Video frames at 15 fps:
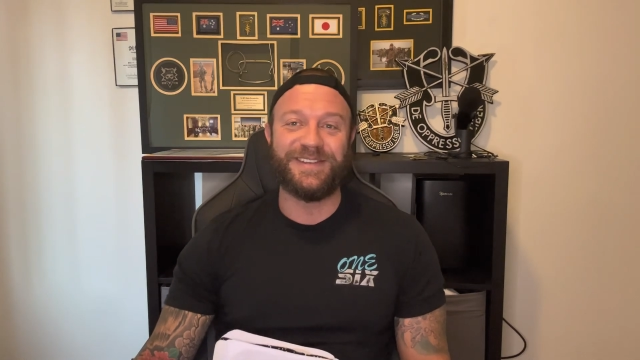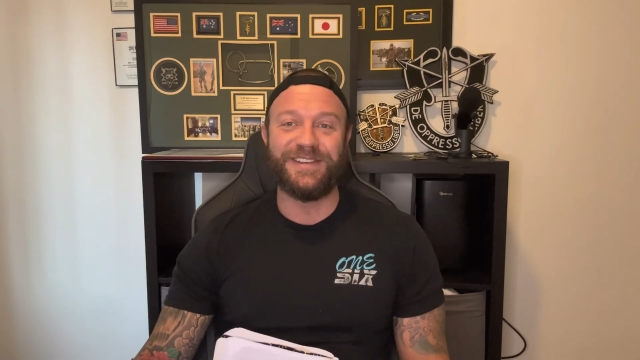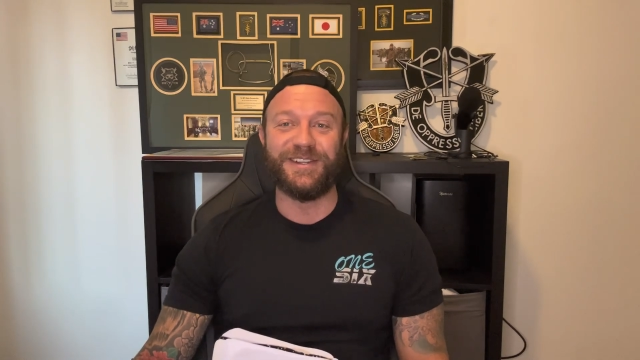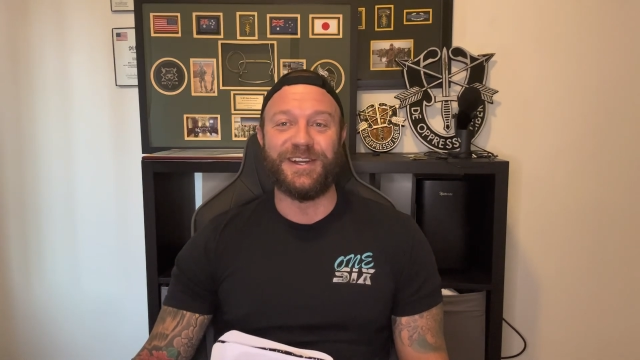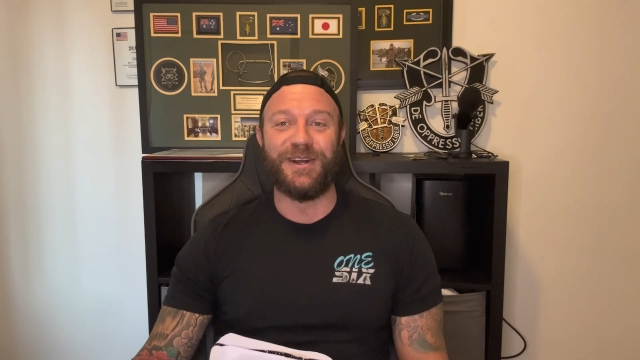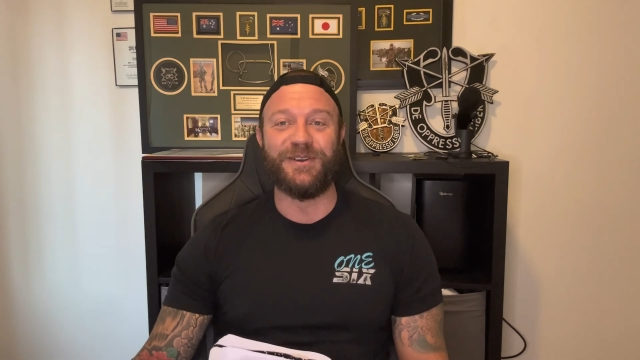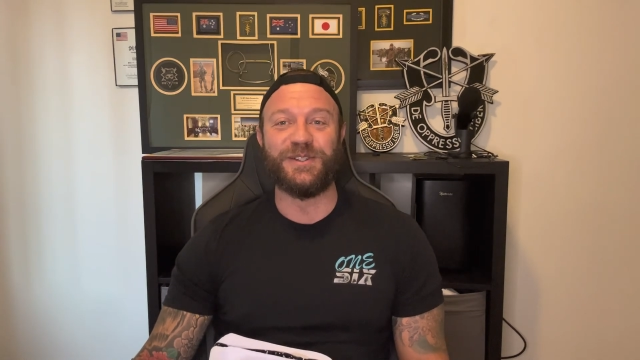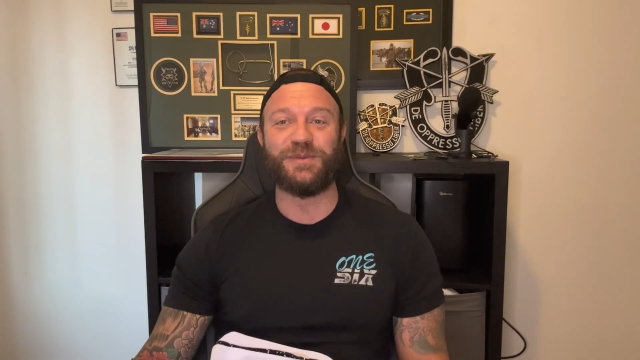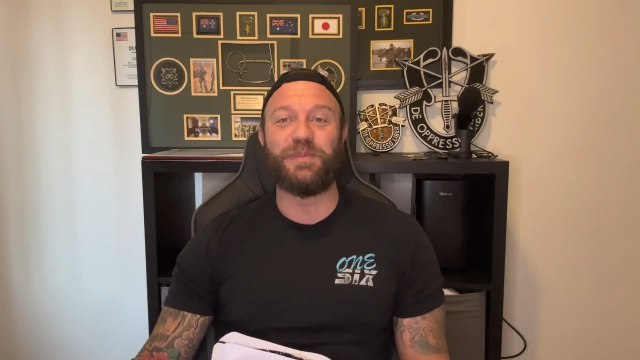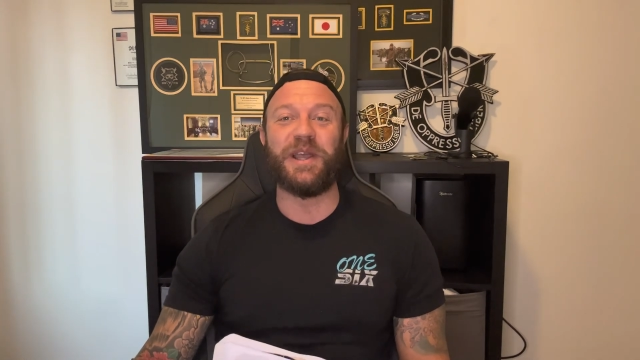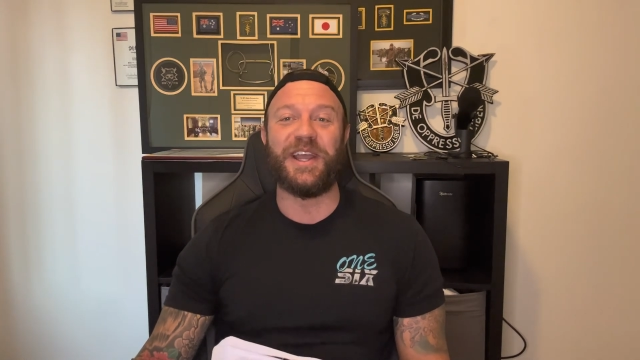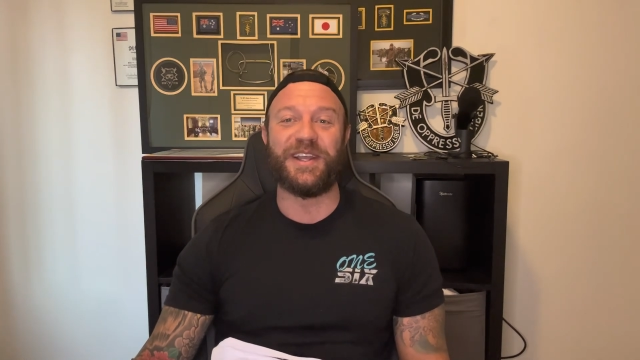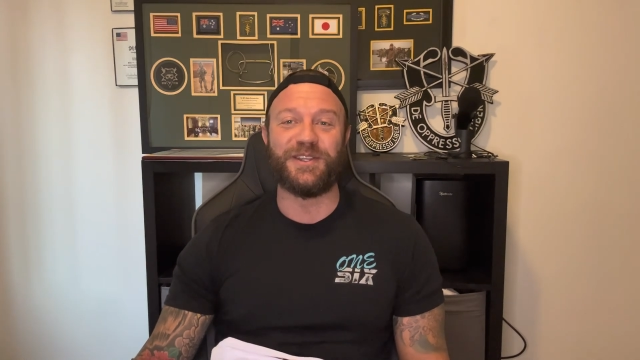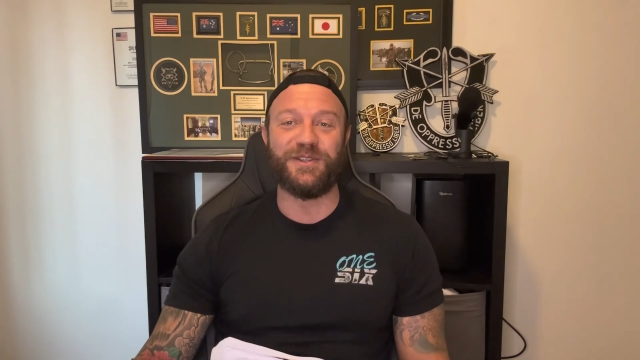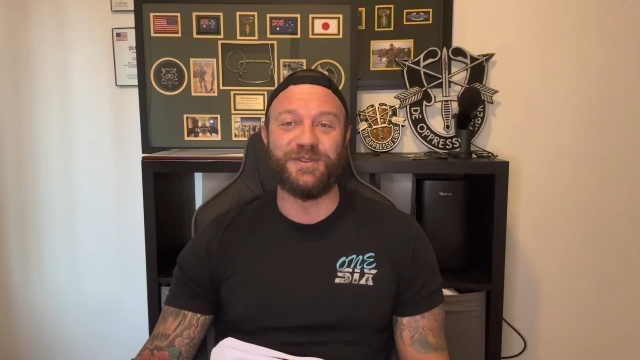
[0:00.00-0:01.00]
you know, is
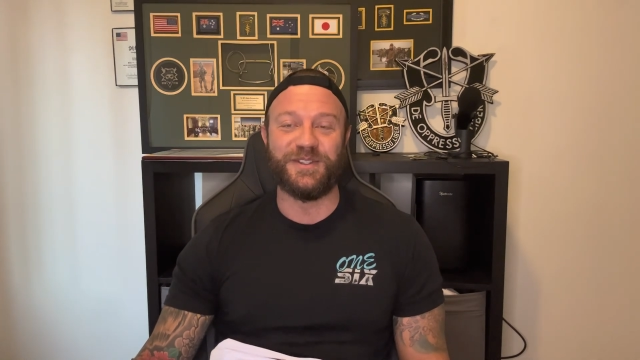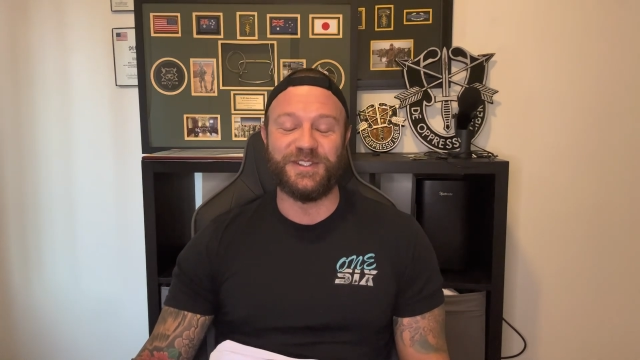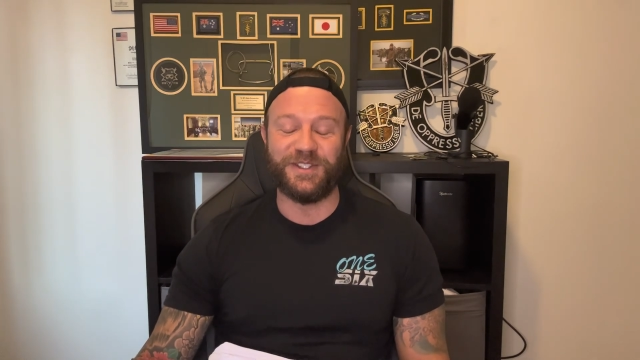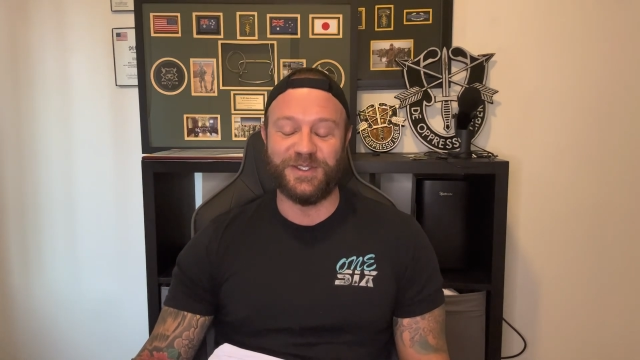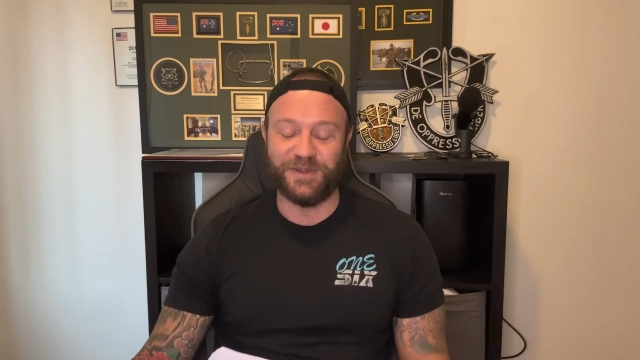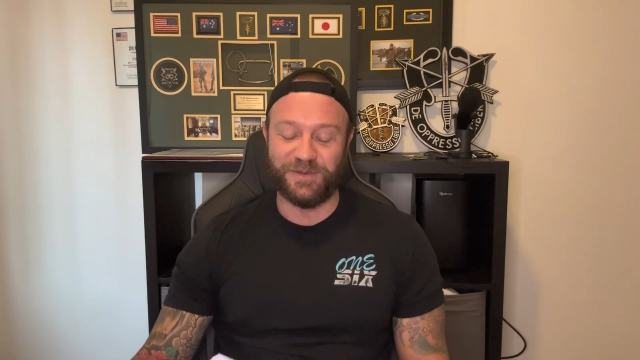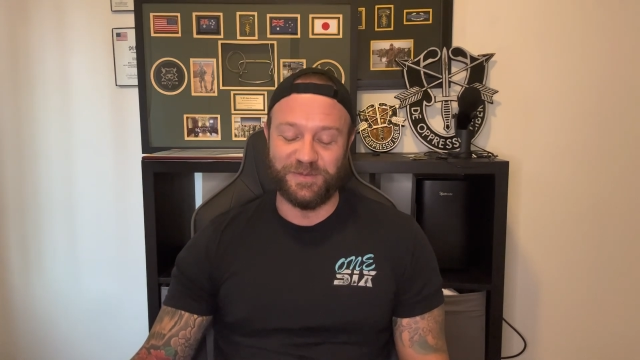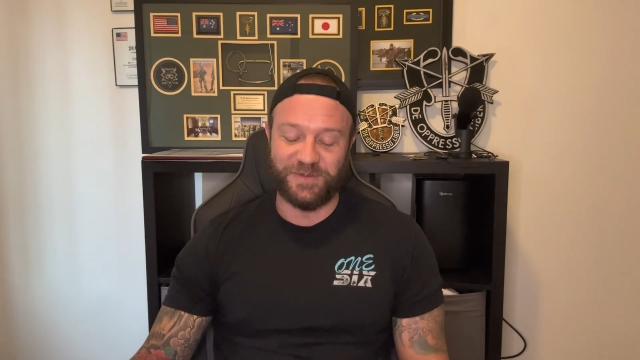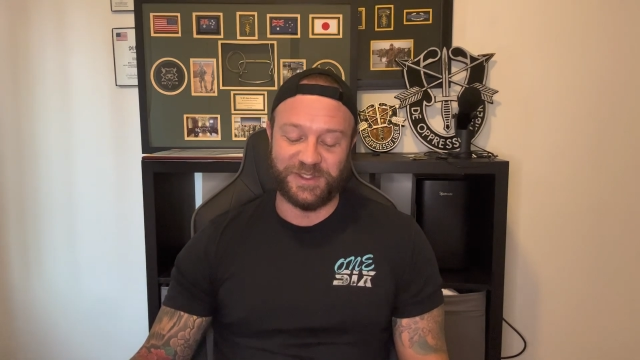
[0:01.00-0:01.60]
paying you to do.